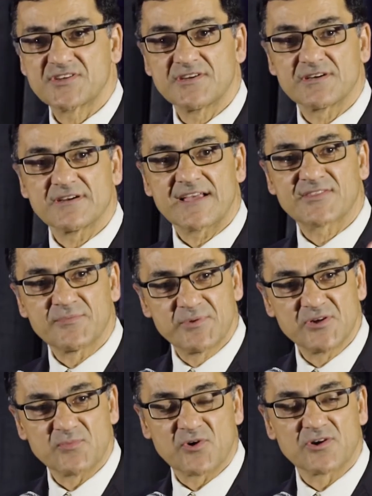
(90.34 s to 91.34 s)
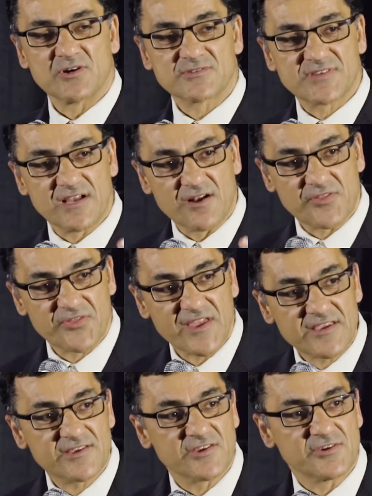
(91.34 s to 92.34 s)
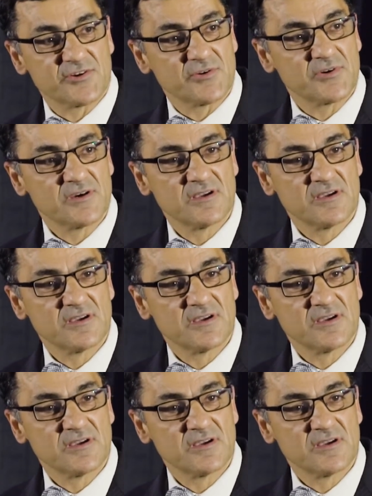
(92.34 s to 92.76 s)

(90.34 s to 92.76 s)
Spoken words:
here at the Biltmore Hotel. Thank you